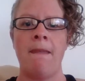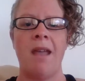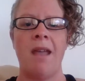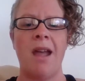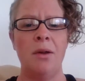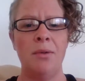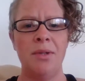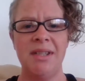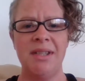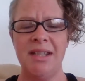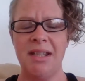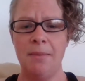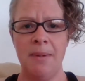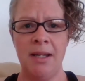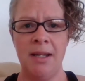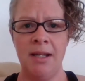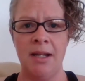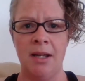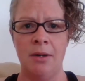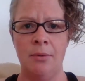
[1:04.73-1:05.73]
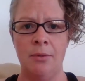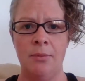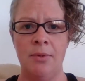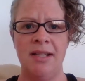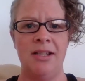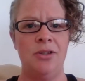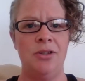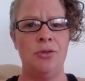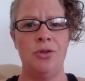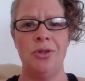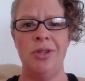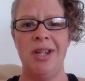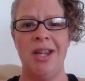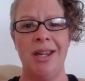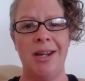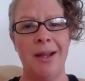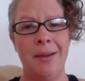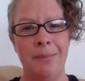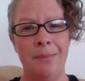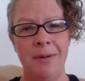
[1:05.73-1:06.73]
I would sleep in. I wouldn't usually
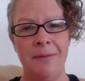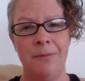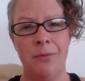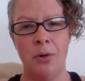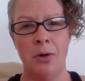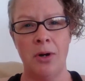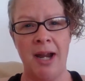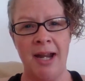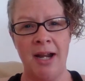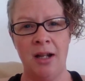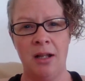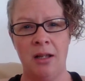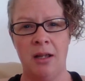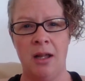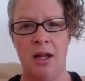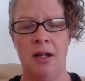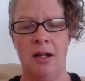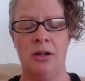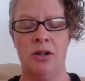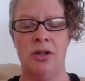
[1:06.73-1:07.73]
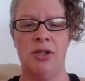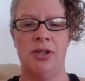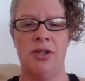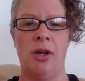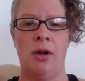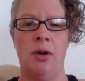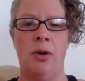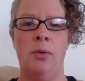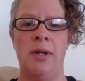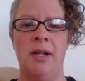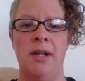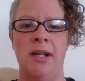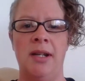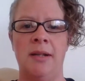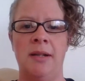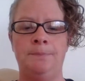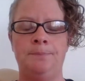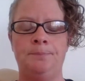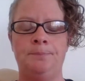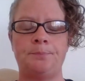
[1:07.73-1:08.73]
get up before 8 o'clock or so.
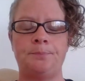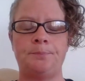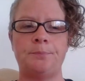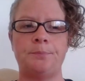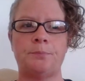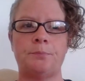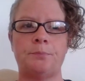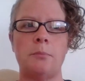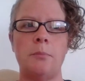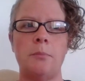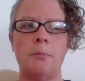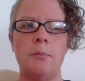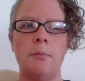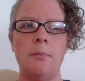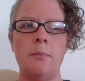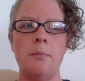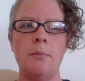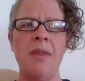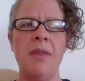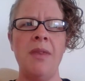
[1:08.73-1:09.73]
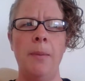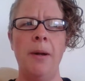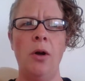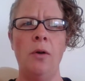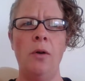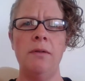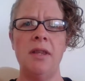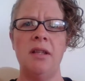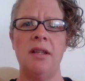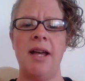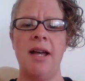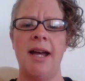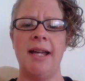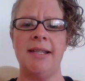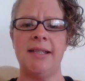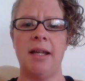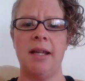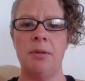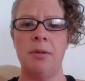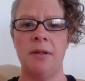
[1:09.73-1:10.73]
But over the last
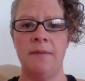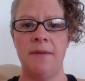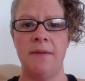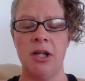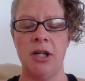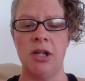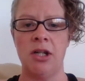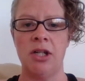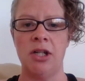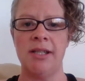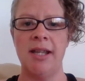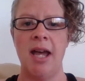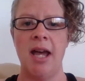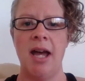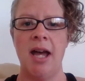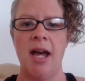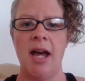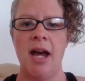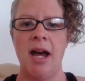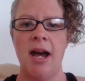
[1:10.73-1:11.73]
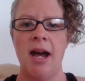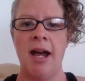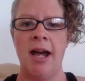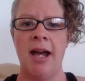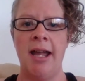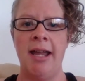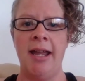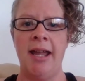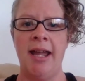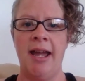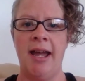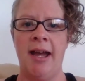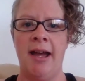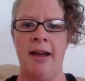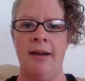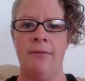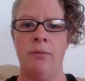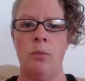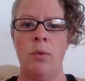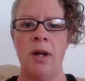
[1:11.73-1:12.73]
couple of years, over
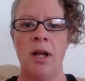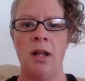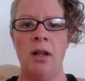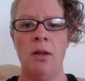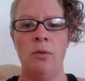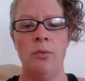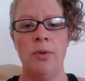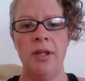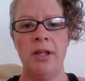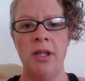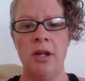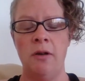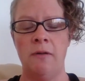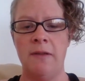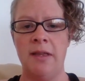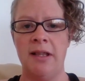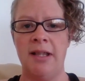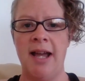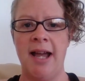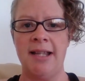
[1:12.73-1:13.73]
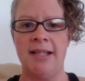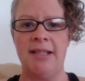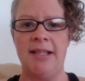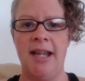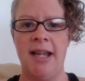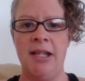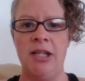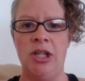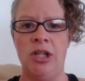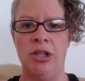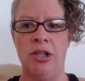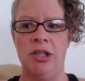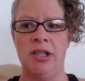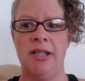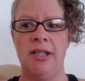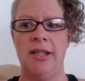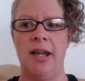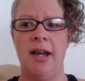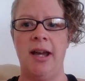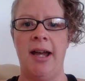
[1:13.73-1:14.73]
the last 10
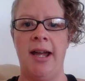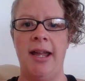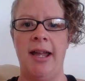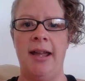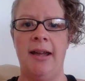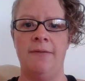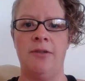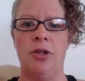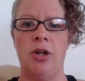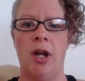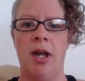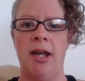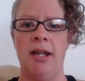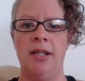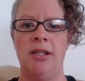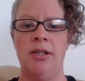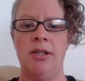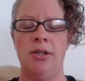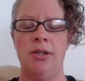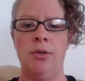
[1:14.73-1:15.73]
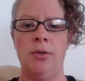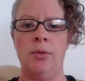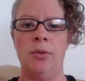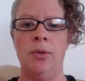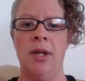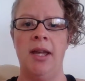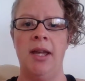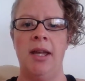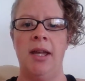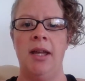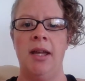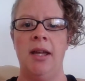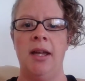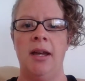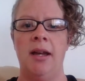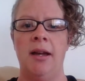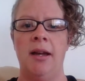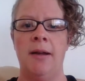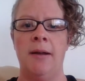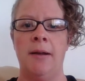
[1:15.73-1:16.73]
years, I have tried to,
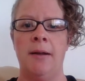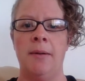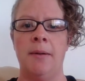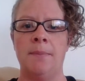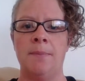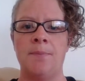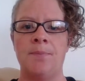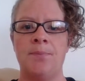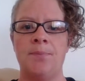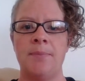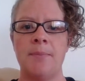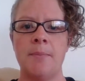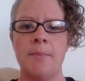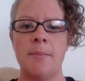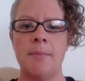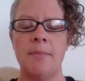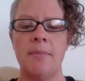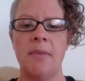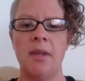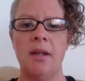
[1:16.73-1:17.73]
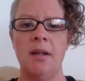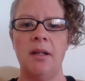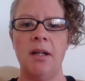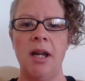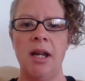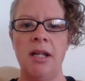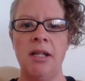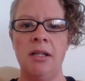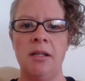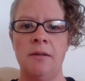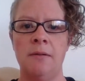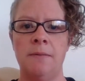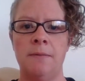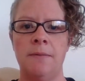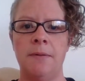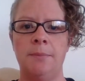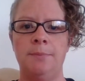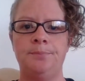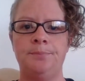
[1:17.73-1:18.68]
kind of